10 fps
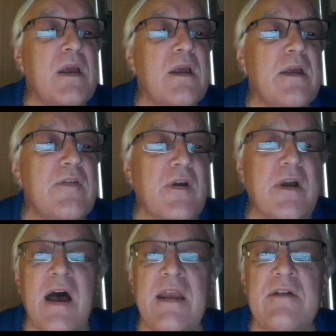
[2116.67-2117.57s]
is a
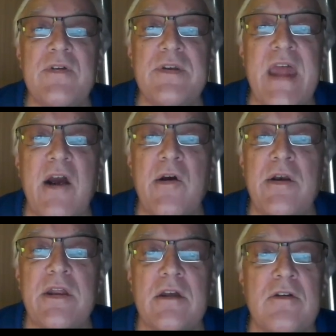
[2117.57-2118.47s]
kind of a
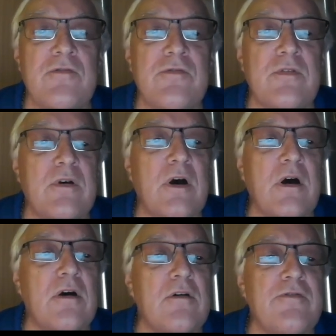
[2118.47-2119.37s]
narrative
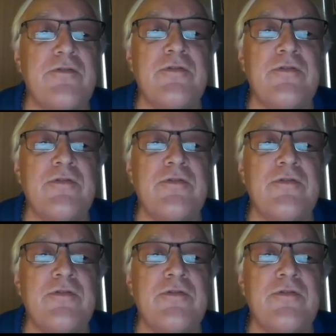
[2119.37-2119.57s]
of